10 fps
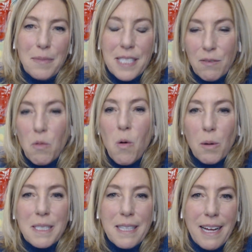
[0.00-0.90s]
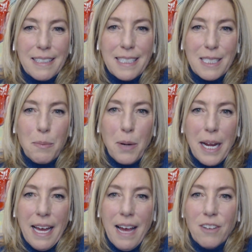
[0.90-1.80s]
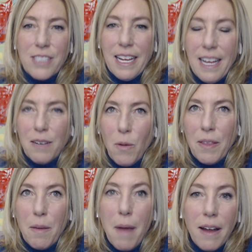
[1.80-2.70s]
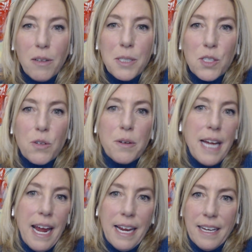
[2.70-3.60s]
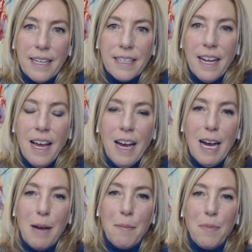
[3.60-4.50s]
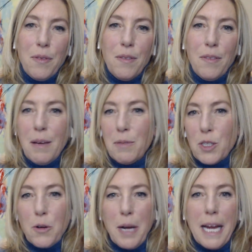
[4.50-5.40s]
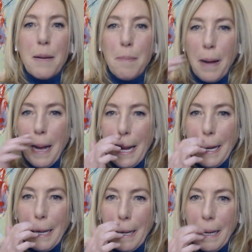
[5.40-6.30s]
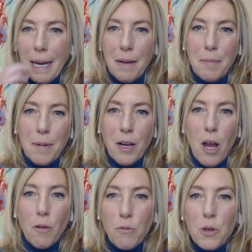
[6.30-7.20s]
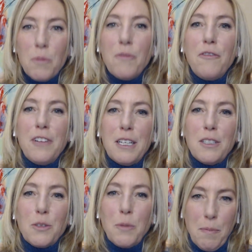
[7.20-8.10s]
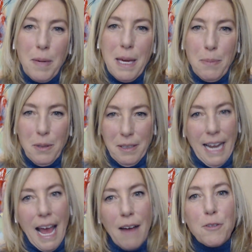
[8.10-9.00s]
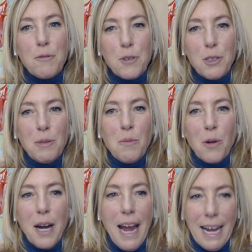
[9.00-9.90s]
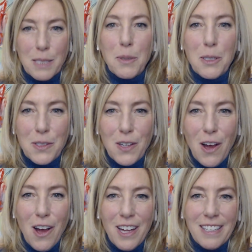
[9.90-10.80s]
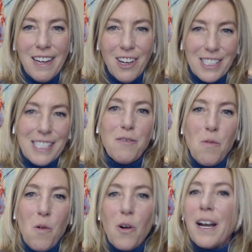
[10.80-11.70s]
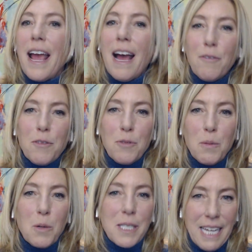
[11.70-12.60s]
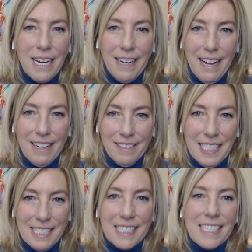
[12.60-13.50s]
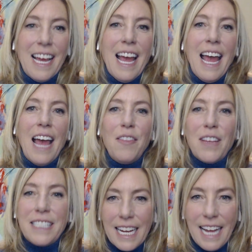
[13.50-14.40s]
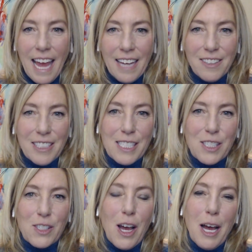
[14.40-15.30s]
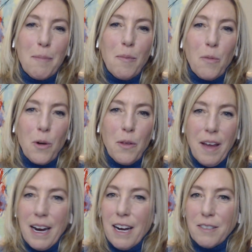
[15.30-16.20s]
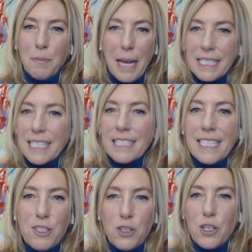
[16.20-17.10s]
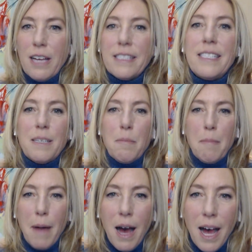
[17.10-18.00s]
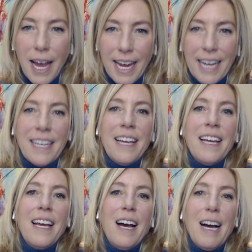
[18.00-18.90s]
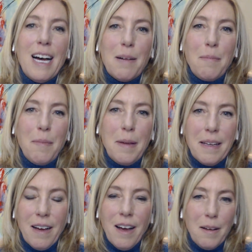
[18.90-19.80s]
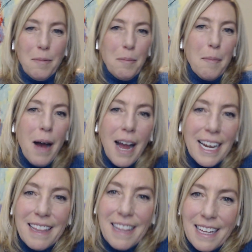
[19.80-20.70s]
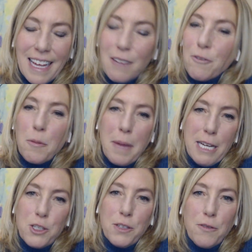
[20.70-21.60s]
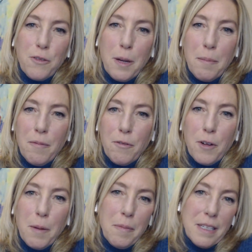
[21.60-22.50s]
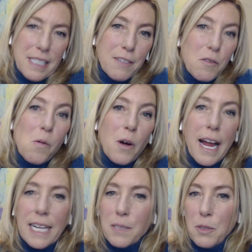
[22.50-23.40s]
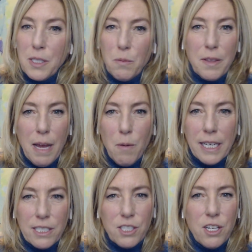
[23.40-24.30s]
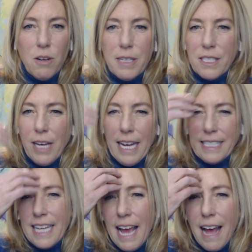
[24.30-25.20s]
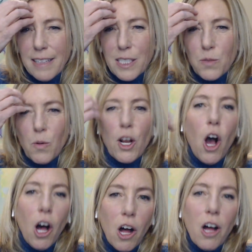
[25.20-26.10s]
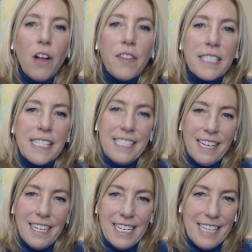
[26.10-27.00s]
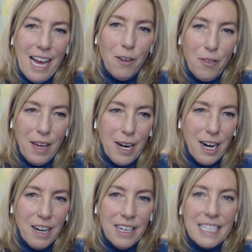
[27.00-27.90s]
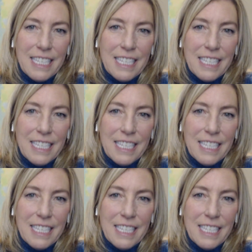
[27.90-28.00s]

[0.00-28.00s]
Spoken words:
civil war was likely to break out. And when the model was created, it was created by a room filled with people. And half the room were experts on civil war and half the room were data analysts. And the data analysts were there basically just to mine the information from the Civil War experts. And what they wanted to know is, okay, tell us what all the studies out there